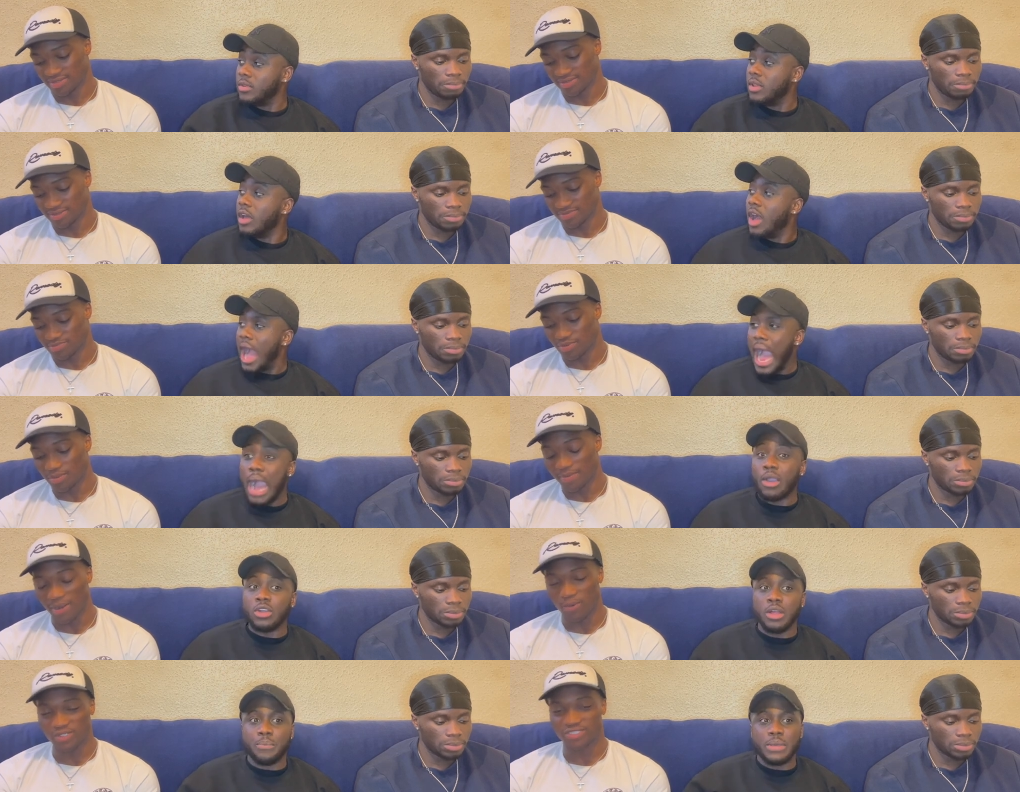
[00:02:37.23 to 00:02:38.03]
Speaker 1: Mm-hmm. I want
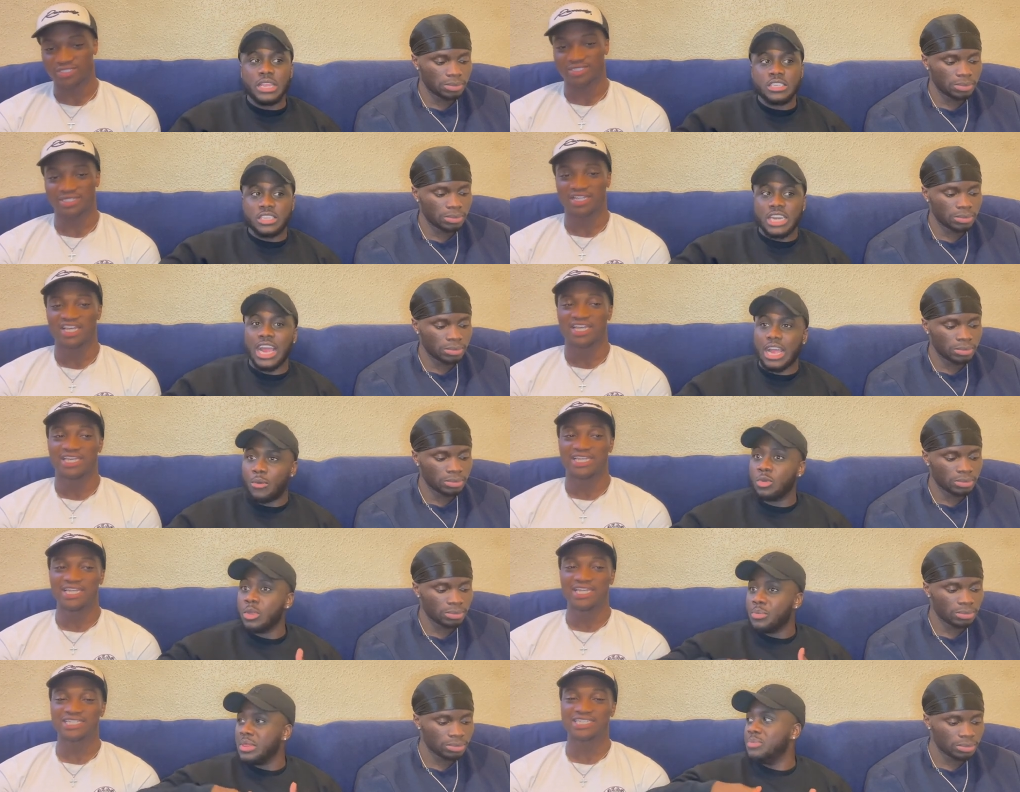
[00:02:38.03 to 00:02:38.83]
to be the striker. I want to
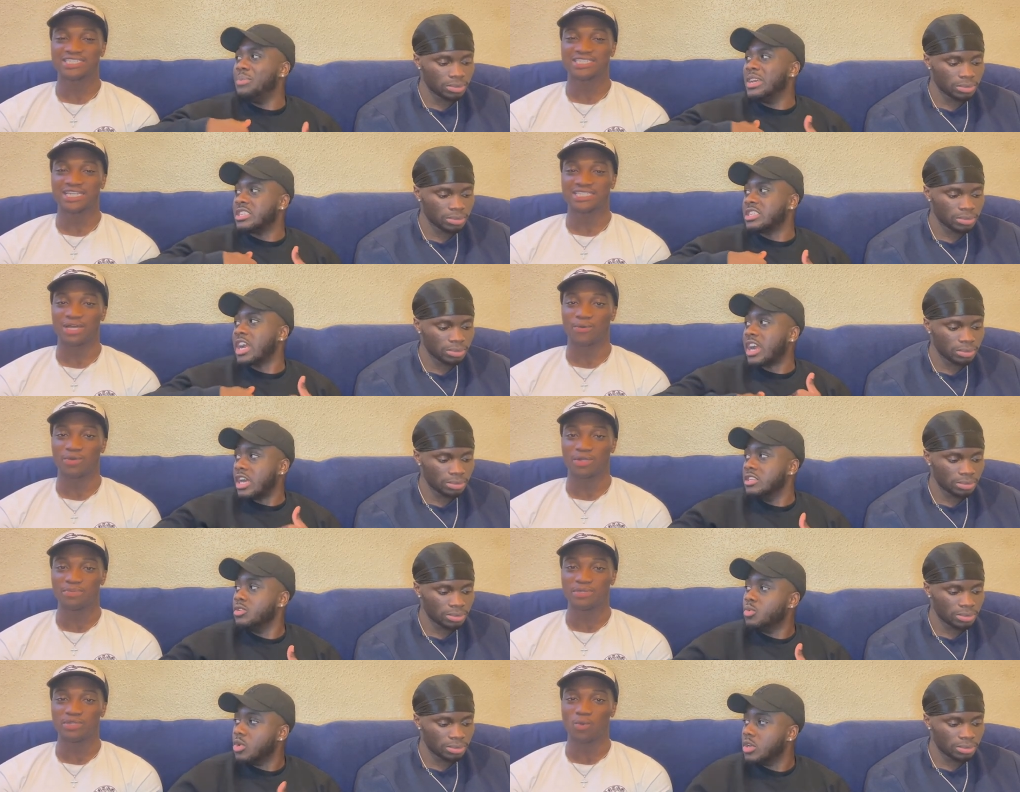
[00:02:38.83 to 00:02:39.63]
be the best striker in the world. I want to be
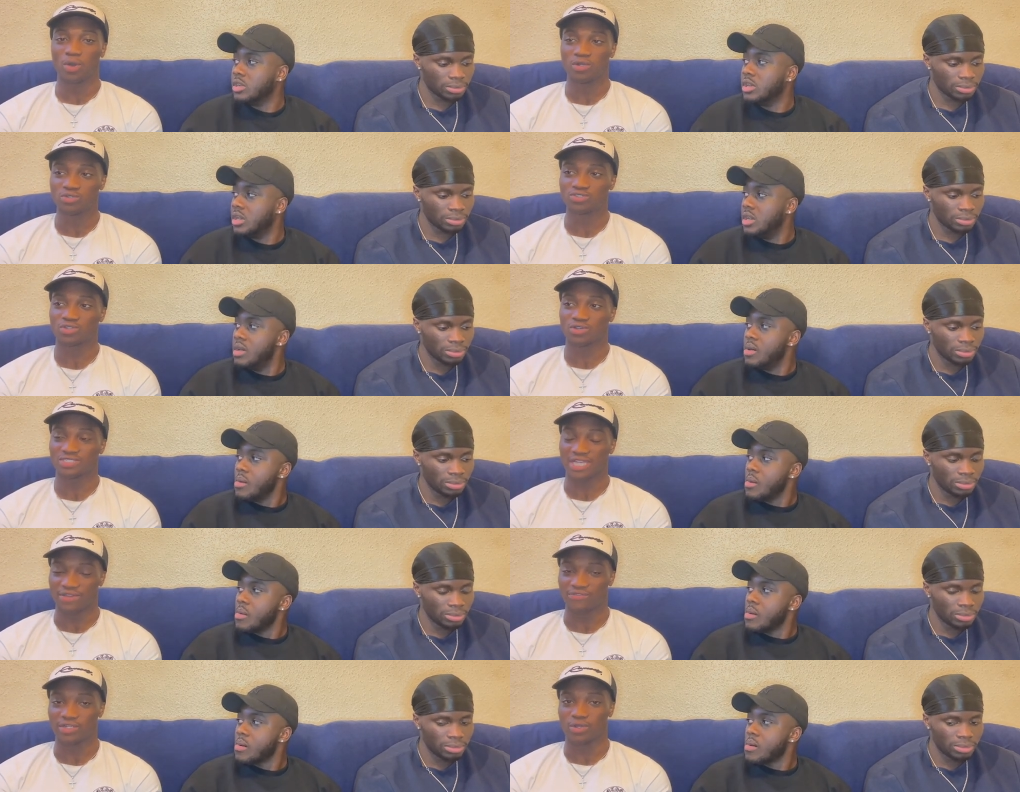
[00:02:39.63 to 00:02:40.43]
the one who scores
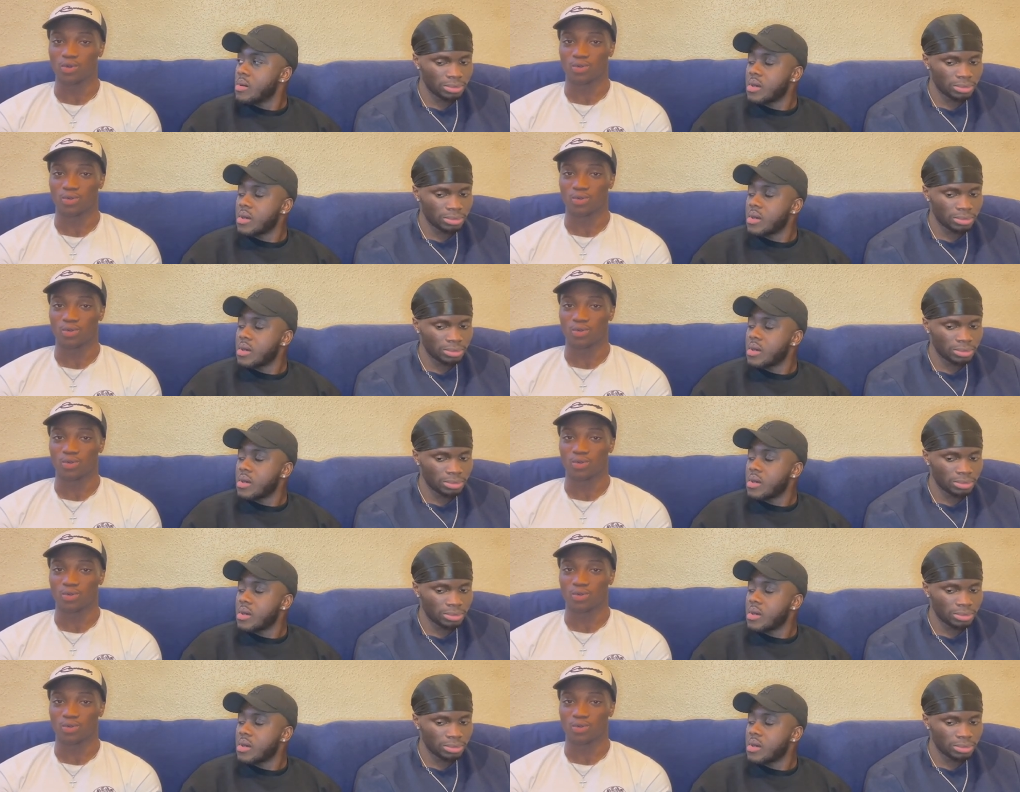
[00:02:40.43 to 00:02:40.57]
every goal.